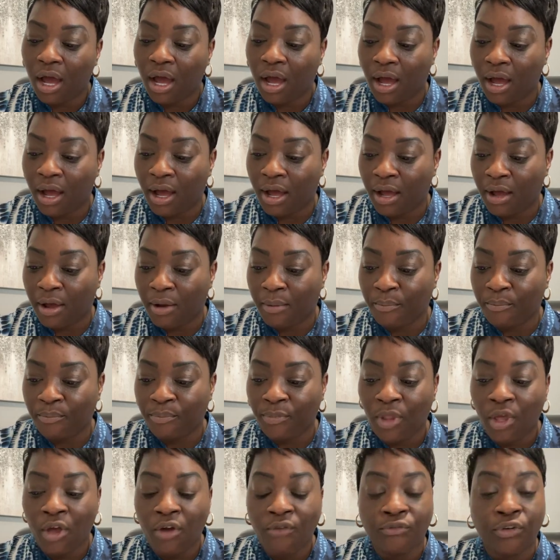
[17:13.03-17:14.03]

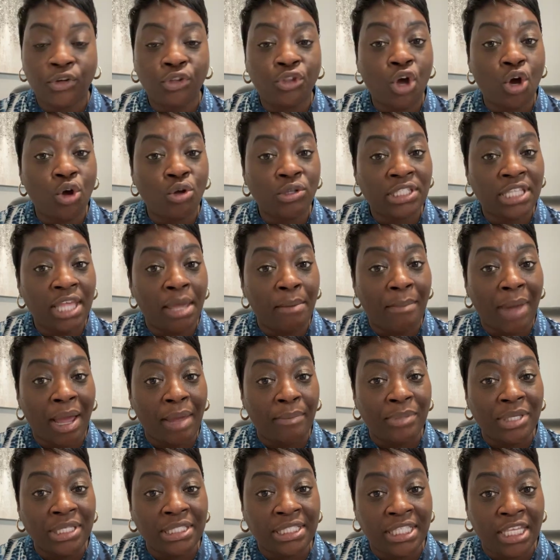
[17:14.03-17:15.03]
For those that
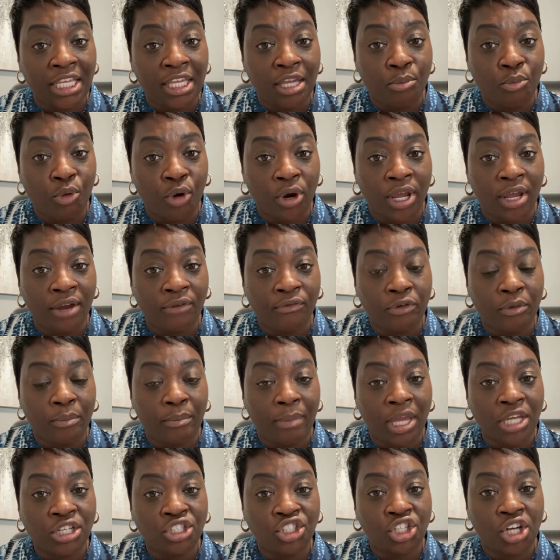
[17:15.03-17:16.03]
might be seeking more
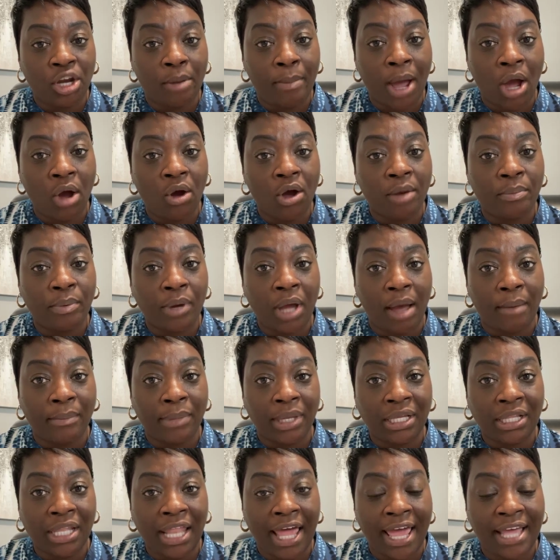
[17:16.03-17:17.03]
information about
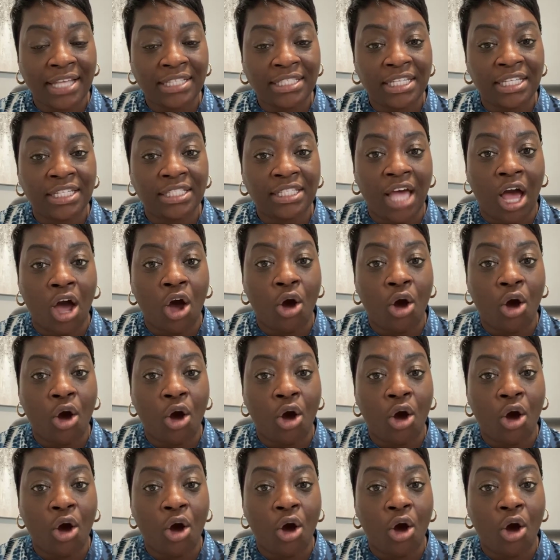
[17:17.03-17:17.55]
upcoming classes,